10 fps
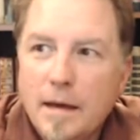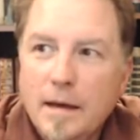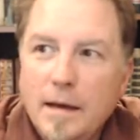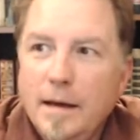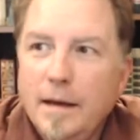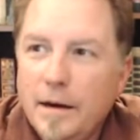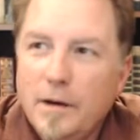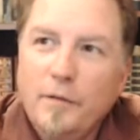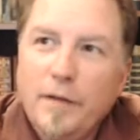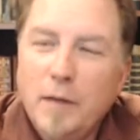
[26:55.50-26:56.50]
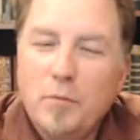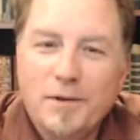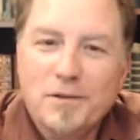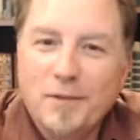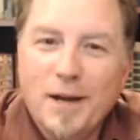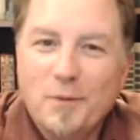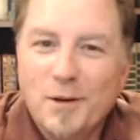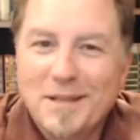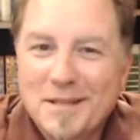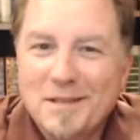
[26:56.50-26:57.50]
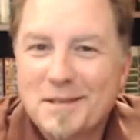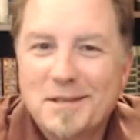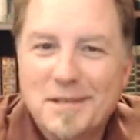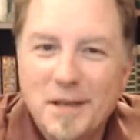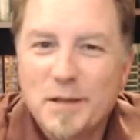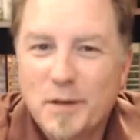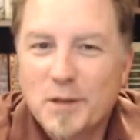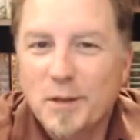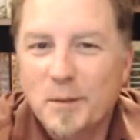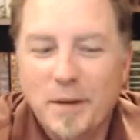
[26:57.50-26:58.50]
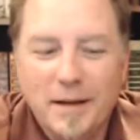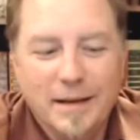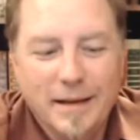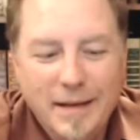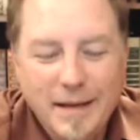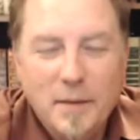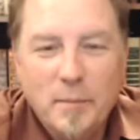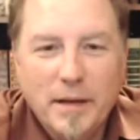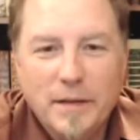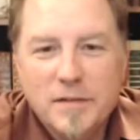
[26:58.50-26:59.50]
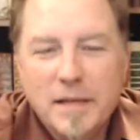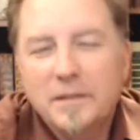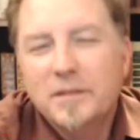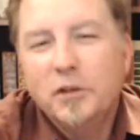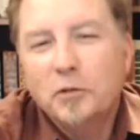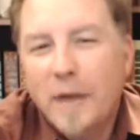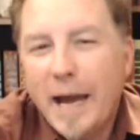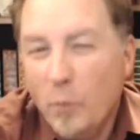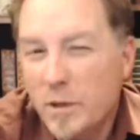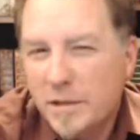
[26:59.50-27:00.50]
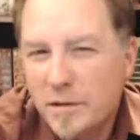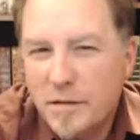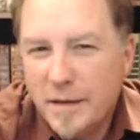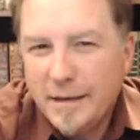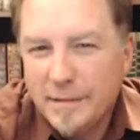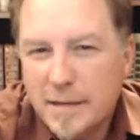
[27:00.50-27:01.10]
uh, I don't know if highbrow is the right word because it's science fiction, but, but if Stainless Steel Rat wasn't your thing last